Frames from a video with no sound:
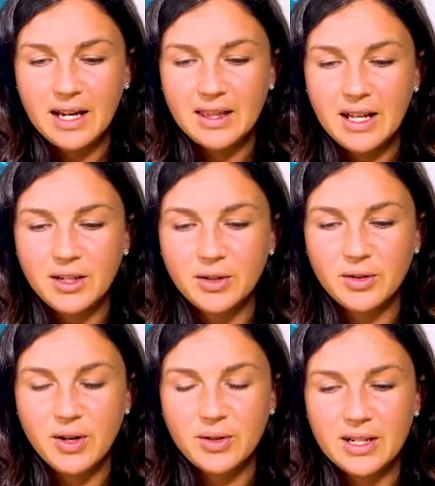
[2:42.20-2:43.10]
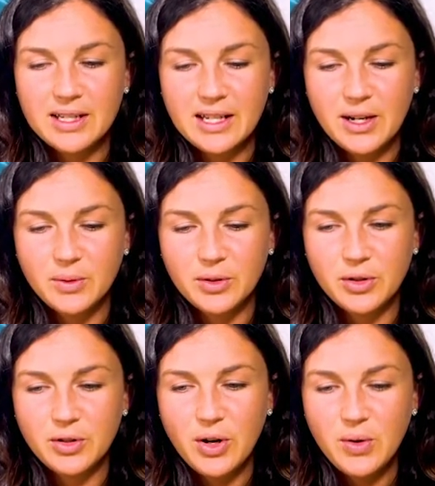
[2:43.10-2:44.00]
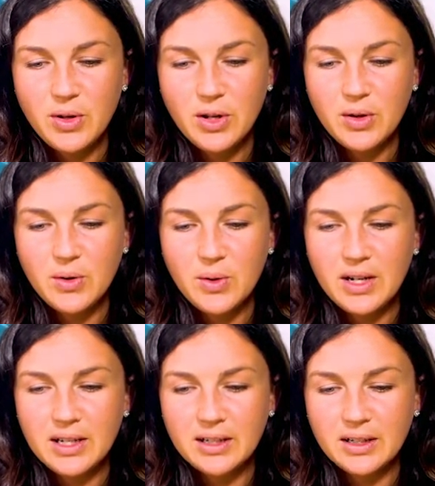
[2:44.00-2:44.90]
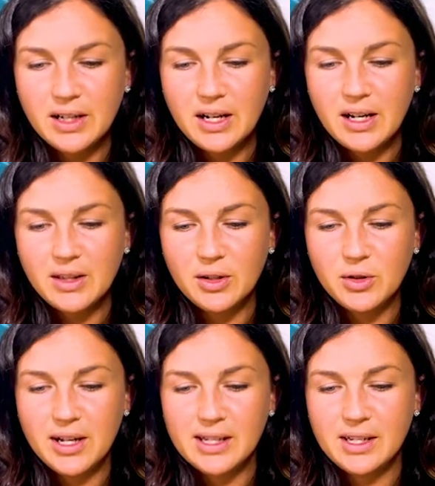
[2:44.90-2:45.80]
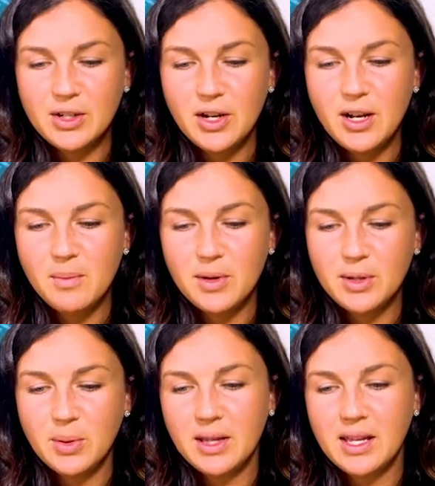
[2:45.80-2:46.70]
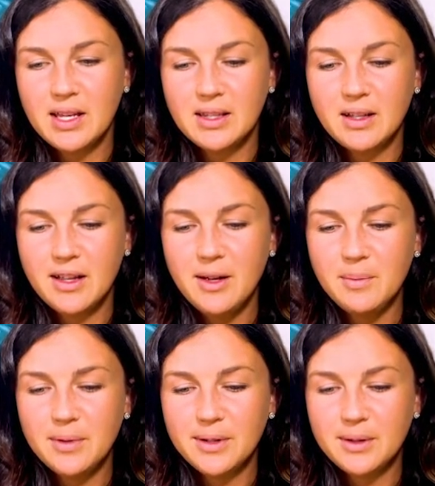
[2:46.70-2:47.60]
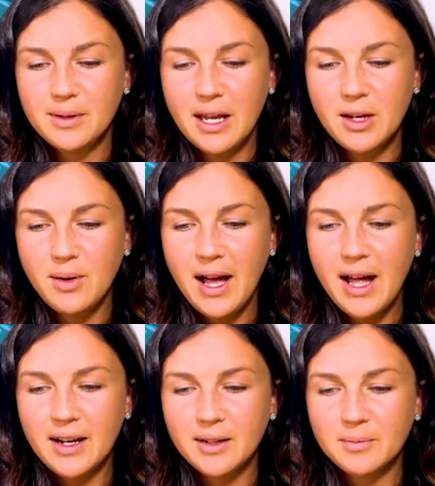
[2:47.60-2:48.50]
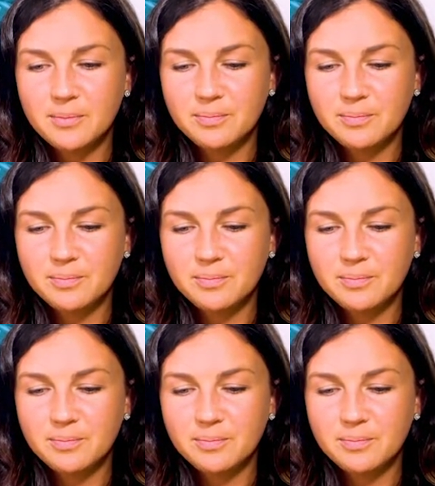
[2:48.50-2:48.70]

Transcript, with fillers: Then you'll notice it will show you the transition in between these clips that you added.